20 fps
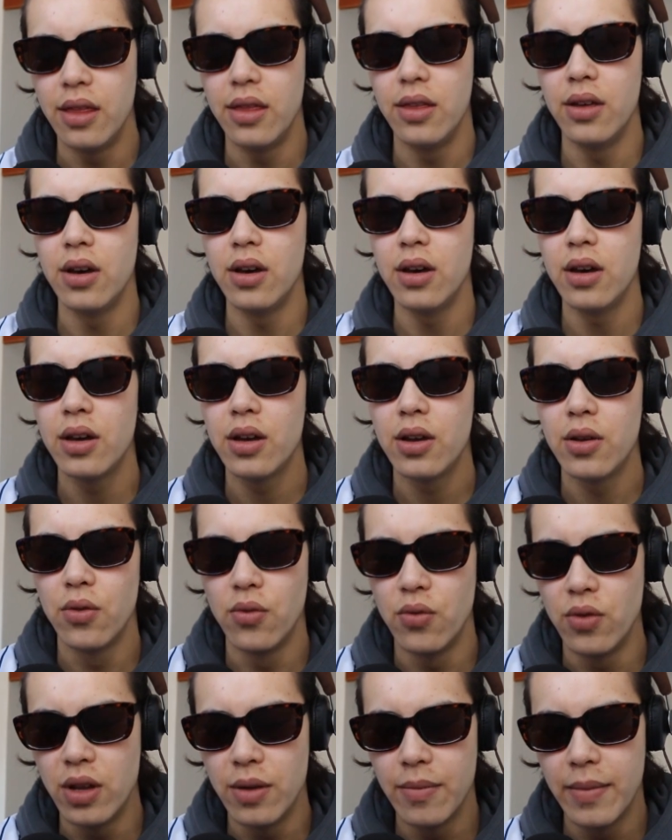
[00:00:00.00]
The
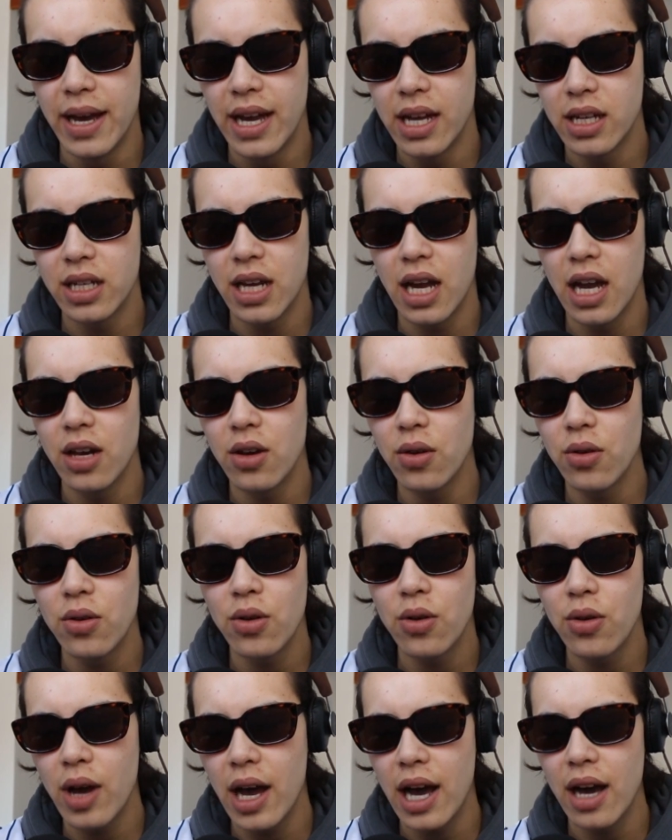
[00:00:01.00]
rematch. I don't
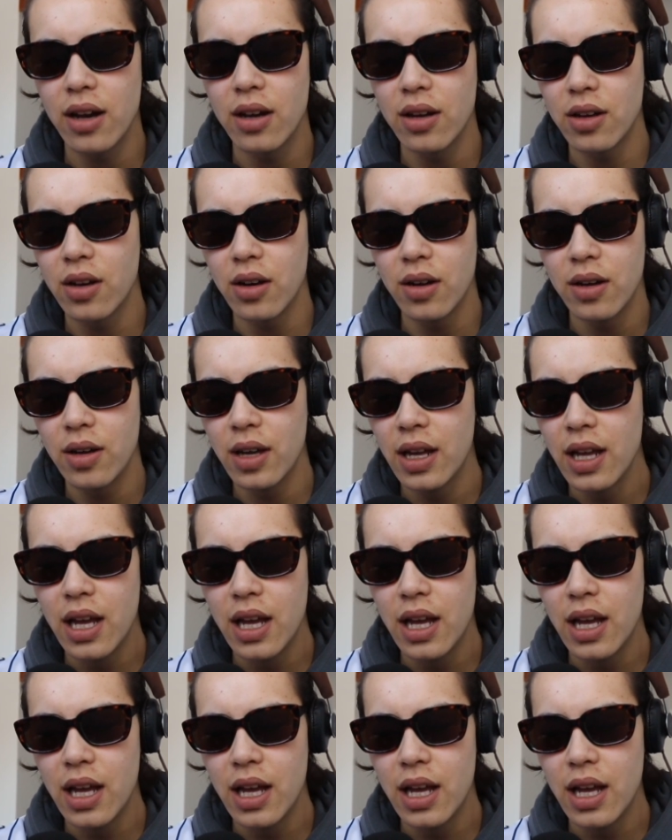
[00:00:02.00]
know how to call.